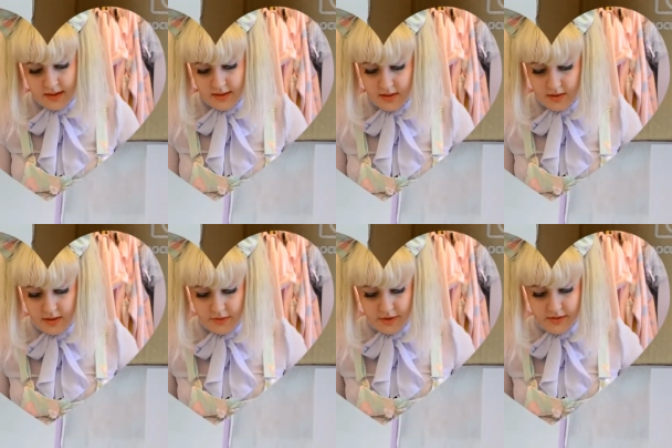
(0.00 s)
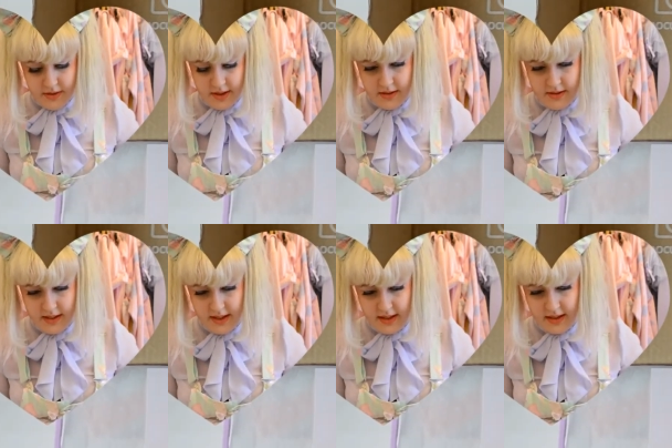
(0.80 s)
So the first thing you
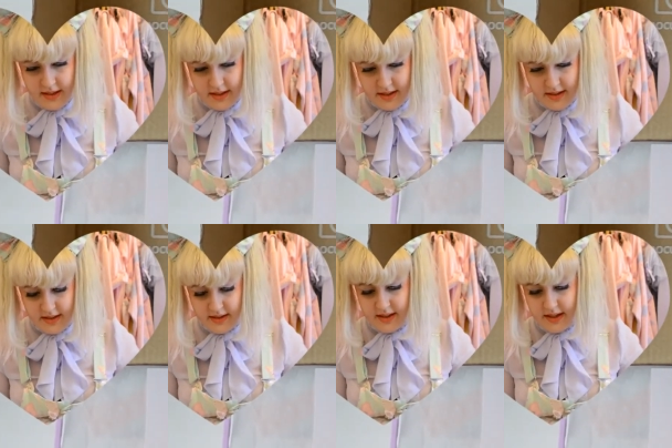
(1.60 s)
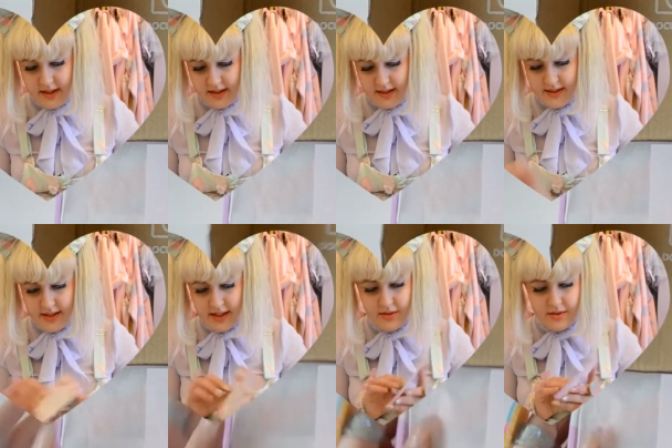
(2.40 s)
see is uh, this
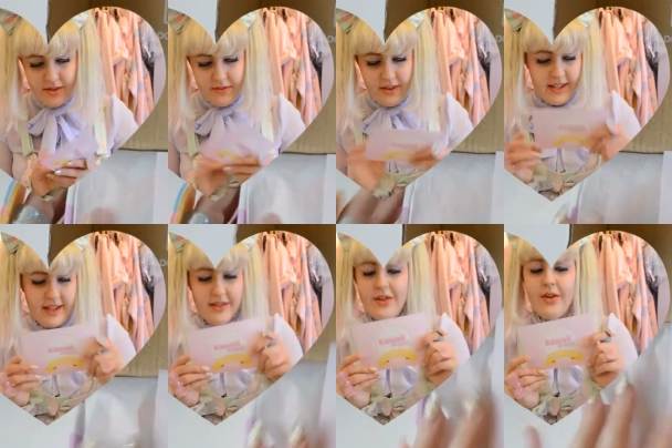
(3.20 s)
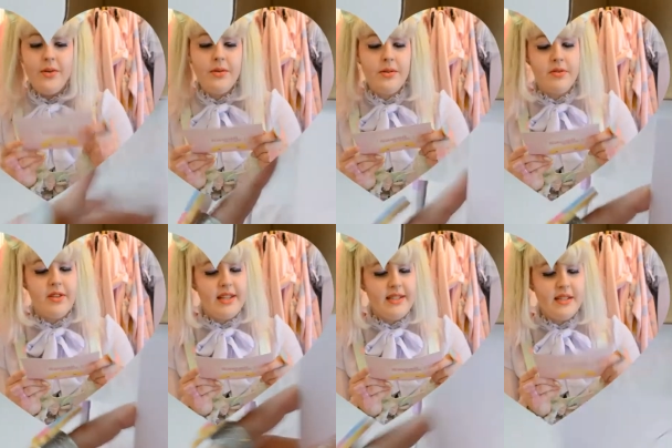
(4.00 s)
cute thank you note with a
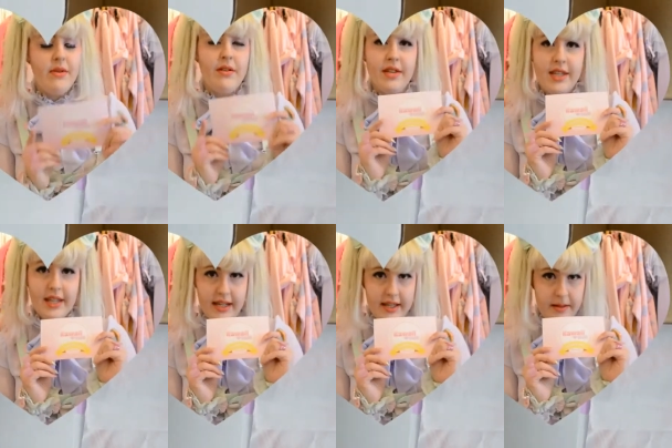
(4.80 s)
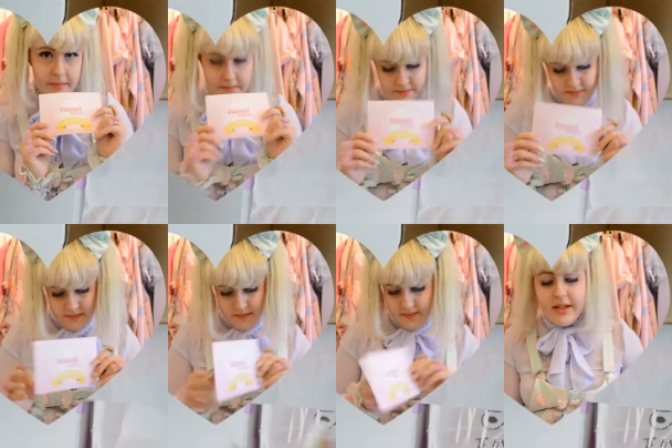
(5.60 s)
list of everything in it.
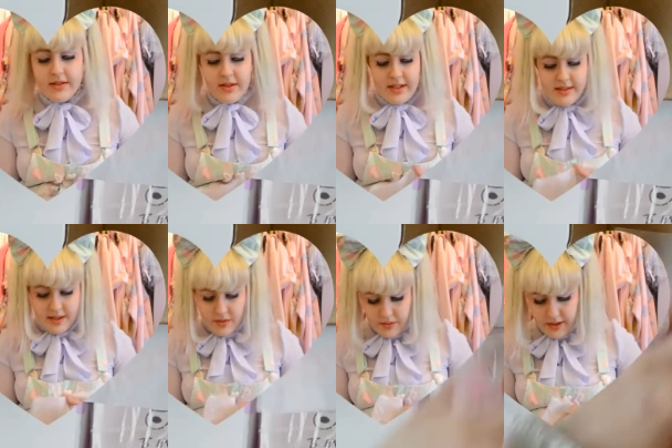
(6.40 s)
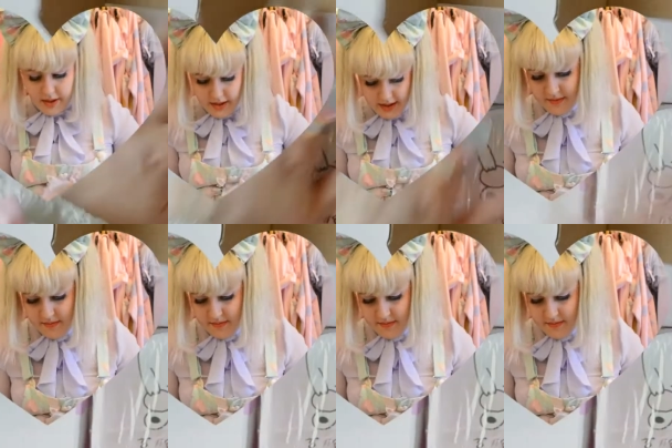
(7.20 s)
So let's see what we got.